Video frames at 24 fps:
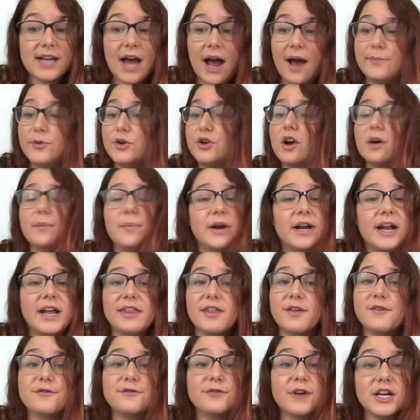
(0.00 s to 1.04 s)
You can put it in the
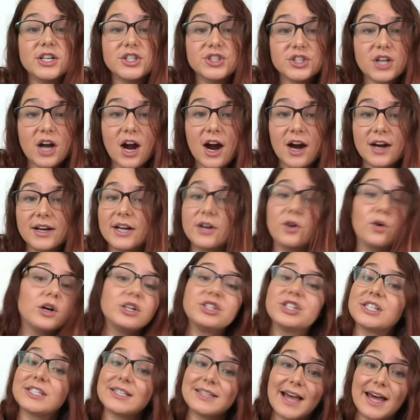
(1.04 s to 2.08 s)
fridge to harden, or
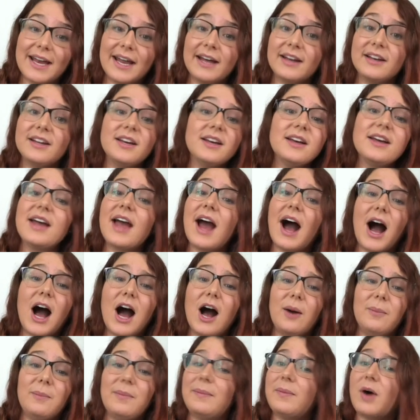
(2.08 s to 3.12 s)
just let it
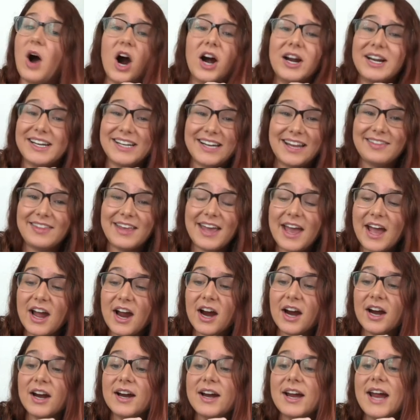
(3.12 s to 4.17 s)
harden in the
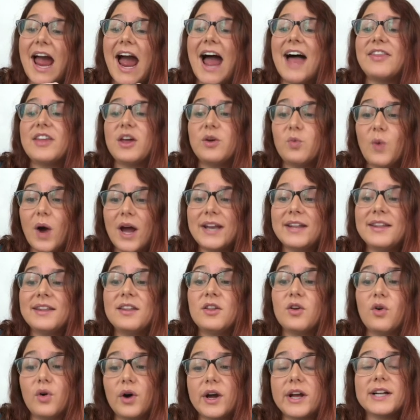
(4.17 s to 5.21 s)
air. And then when
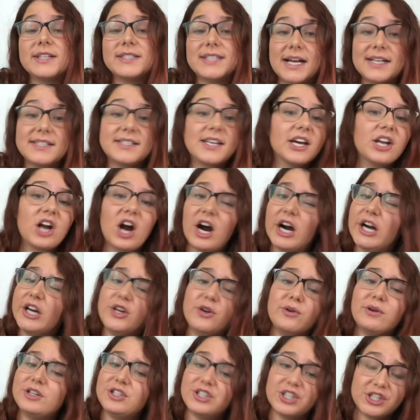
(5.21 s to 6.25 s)
the oil does get hard, you
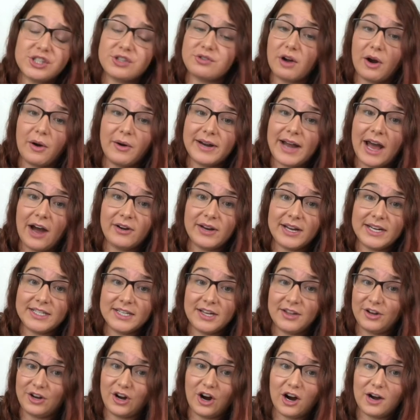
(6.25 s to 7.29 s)
can just throw it out into
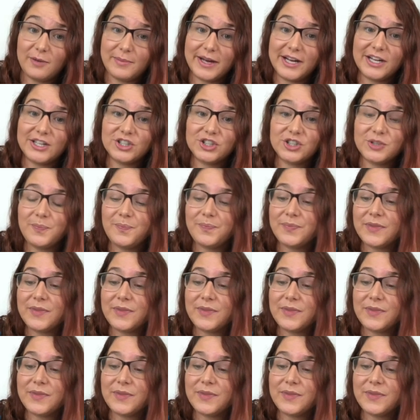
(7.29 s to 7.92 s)
the garbage.